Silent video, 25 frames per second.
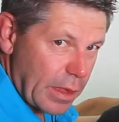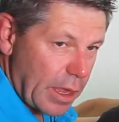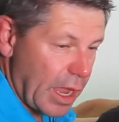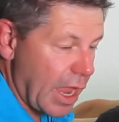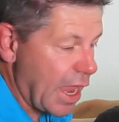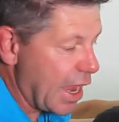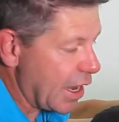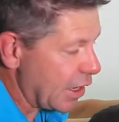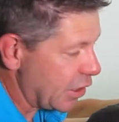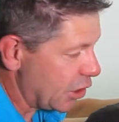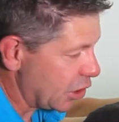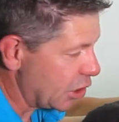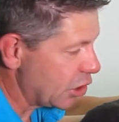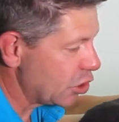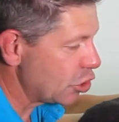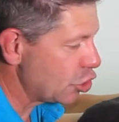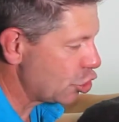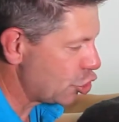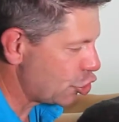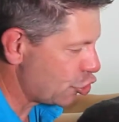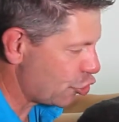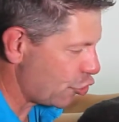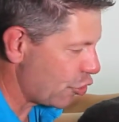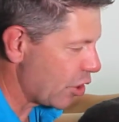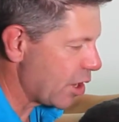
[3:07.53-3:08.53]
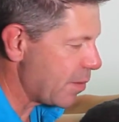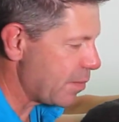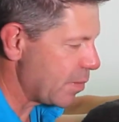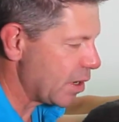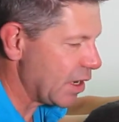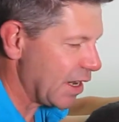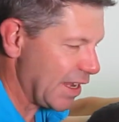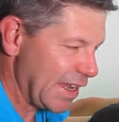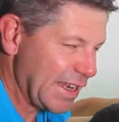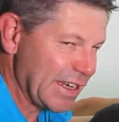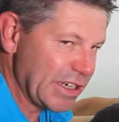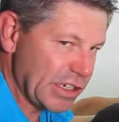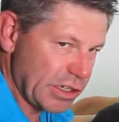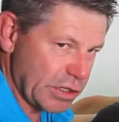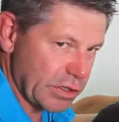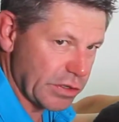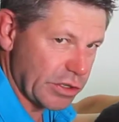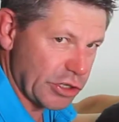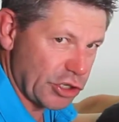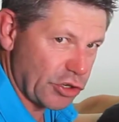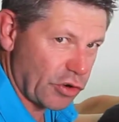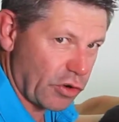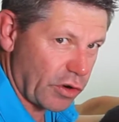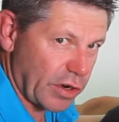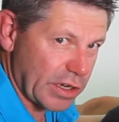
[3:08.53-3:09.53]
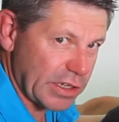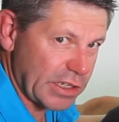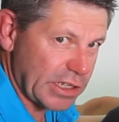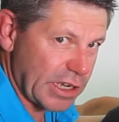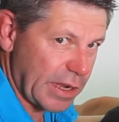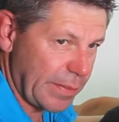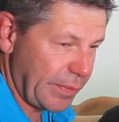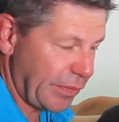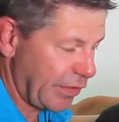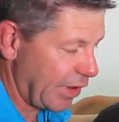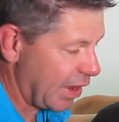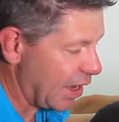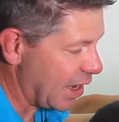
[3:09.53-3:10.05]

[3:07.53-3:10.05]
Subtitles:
and treatment into the triceps